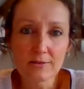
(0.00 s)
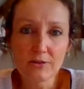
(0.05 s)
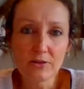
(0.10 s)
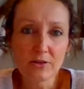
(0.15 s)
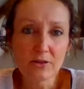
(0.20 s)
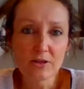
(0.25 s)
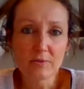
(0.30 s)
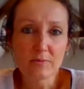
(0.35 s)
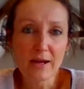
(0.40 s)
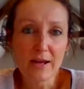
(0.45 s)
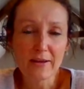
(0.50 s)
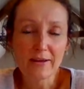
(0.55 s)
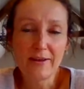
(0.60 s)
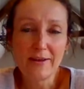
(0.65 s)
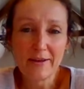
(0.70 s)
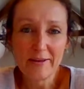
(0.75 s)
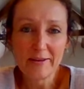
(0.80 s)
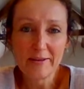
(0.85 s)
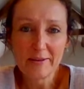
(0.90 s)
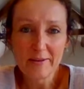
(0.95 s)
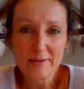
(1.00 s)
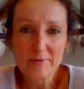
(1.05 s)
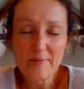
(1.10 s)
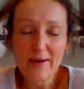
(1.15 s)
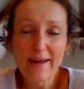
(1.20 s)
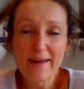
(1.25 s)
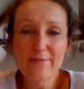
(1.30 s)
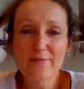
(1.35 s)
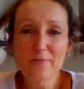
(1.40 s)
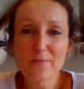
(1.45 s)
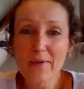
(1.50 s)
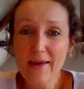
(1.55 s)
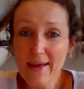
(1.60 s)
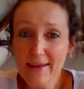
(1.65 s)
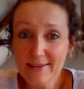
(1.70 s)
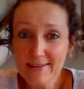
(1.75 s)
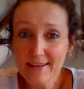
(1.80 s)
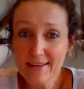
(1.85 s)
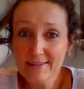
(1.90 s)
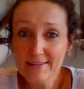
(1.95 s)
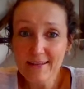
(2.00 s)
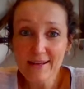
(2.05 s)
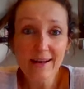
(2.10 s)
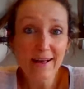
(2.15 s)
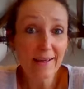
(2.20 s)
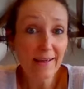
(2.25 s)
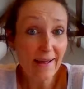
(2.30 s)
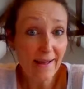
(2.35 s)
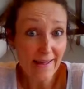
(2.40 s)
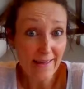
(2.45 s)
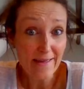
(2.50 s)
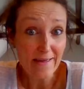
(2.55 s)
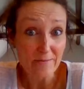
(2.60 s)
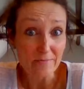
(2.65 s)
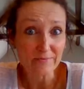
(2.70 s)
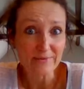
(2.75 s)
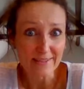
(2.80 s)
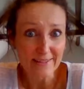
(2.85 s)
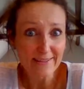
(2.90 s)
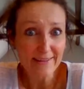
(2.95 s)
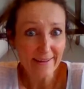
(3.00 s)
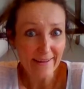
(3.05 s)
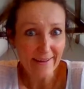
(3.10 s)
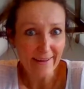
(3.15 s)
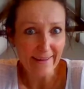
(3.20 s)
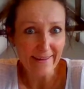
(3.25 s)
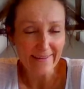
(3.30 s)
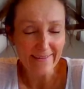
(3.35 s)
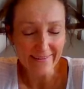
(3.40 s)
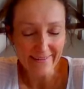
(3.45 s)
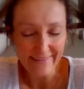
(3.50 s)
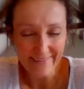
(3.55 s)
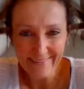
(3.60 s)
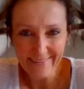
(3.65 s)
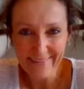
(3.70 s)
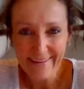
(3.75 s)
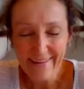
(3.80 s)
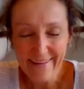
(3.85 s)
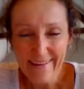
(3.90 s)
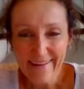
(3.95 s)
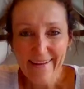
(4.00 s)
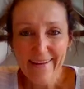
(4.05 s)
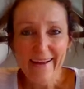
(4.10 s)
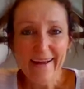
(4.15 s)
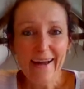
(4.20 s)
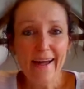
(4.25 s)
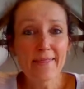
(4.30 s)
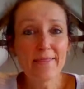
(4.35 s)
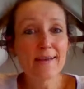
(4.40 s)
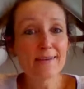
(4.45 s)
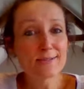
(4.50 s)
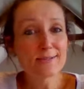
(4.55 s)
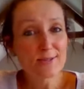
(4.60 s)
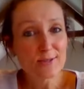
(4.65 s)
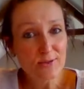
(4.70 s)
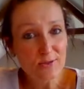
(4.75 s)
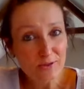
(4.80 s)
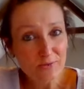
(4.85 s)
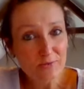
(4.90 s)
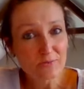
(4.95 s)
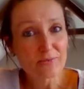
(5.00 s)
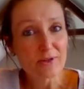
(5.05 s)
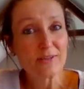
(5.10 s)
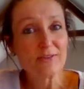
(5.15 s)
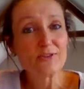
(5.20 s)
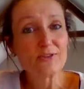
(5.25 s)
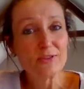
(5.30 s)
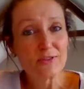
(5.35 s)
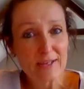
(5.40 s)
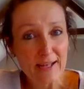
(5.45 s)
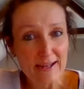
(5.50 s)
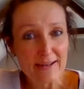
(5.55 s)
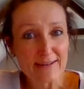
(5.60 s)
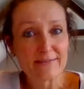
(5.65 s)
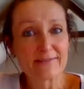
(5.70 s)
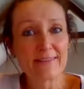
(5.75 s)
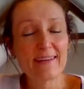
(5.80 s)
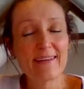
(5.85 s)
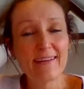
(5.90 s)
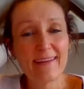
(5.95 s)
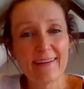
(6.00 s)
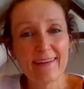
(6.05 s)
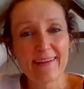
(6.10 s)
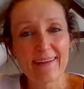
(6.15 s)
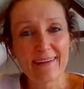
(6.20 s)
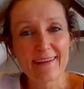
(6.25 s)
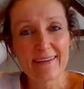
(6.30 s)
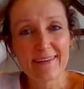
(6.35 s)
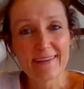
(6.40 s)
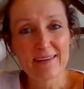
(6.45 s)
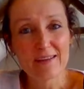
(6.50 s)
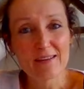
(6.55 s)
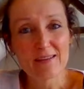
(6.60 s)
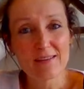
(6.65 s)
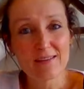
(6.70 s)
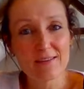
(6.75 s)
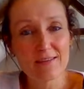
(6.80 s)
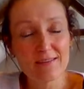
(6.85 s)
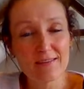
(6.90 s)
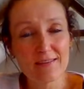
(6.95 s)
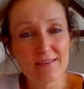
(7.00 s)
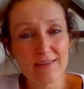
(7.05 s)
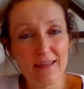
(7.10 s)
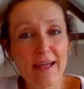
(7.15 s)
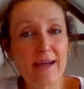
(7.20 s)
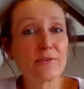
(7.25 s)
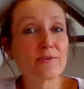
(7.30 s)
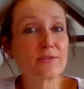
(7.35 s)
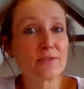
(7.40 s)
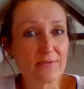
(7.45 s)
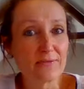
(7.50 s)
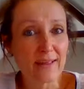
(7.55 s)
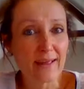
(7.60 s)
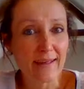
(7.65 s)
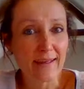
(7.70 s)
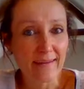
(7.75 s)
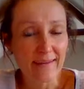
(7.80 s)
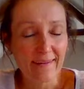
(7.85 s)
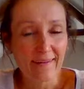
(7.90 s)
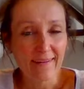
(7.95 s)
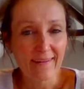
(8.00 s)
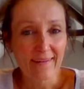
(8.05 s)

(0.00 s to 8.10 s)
You might you might have a bad headache like I am today, and that soon brings you down out of that.